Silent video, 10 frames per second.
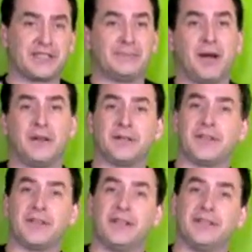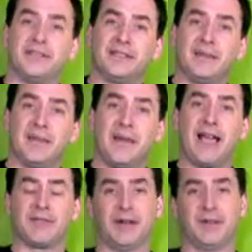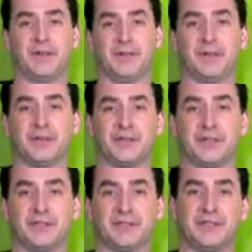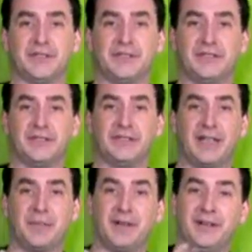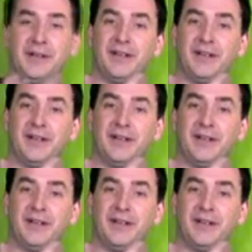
smaller things in the background of the original series that would